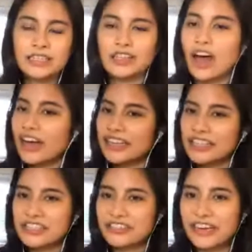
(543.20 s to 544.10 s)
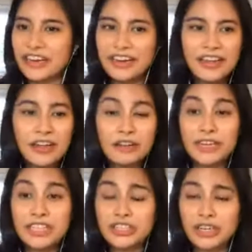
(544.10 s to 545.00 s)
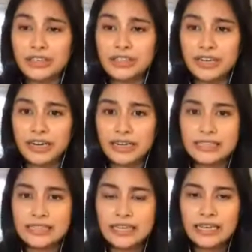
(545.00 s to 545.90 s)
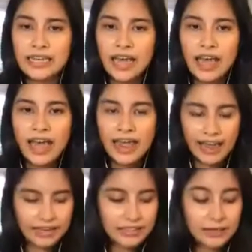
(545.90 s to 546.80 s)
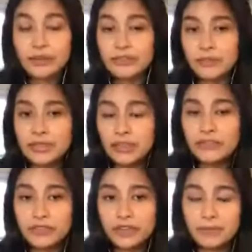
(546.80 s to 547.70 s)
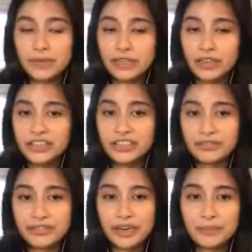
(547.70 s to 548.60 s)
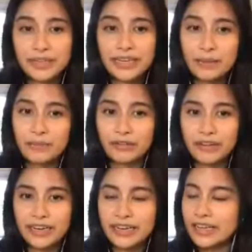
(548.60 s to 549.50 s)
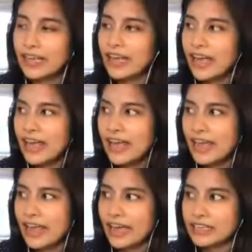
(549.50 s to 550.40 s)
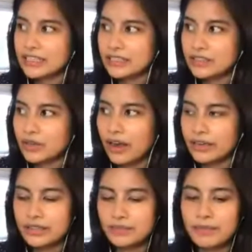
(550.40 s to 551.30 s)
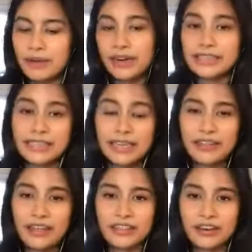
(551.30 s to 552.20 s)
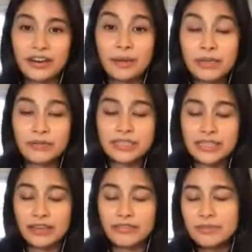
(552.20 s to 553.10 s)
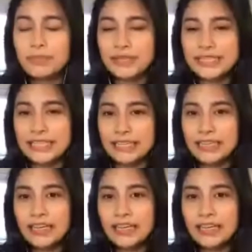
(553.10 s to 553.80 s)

law, history, race and gender studies, and someone from a software company, a large software company, came one week and talked to them about an idea that their company was thinking of implementing.